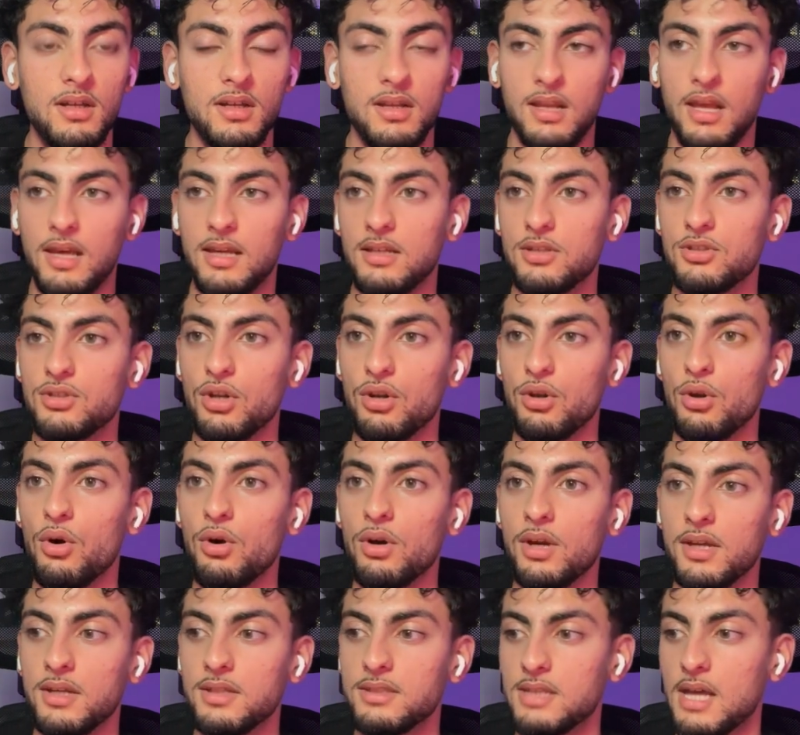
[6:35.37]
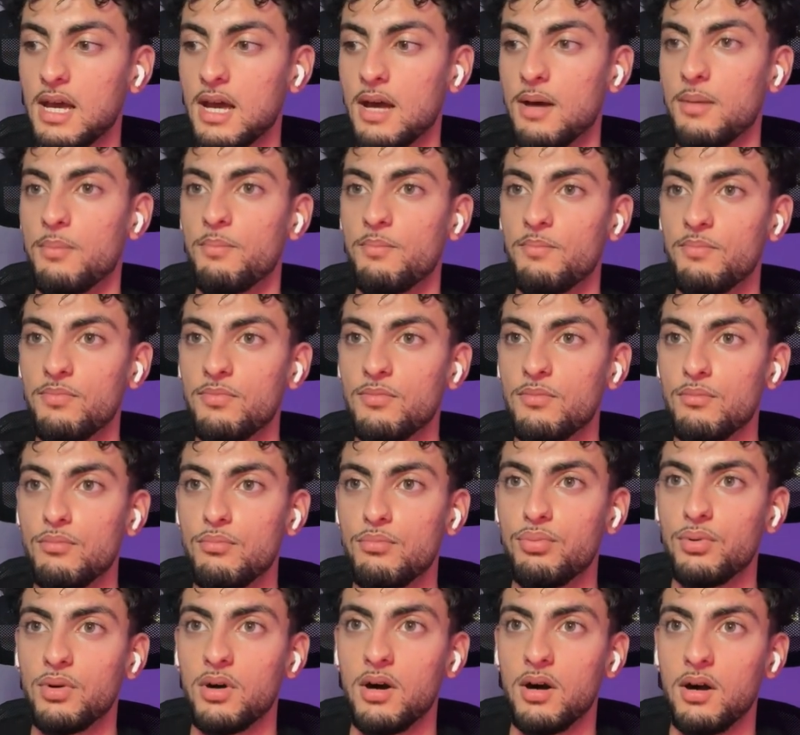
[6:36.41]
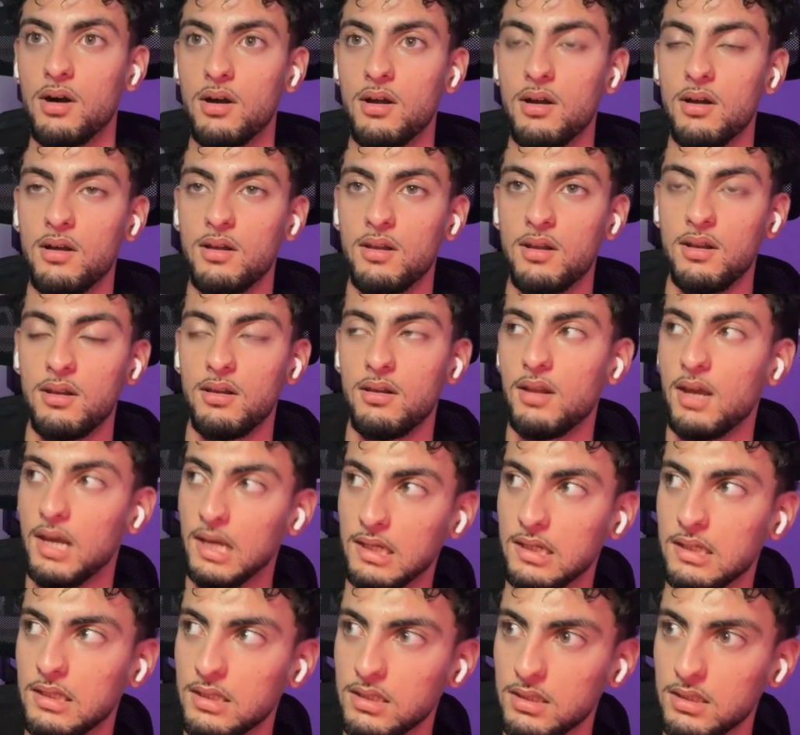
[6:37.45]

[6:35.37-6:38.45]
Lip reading: Like, it's a long exam, but like,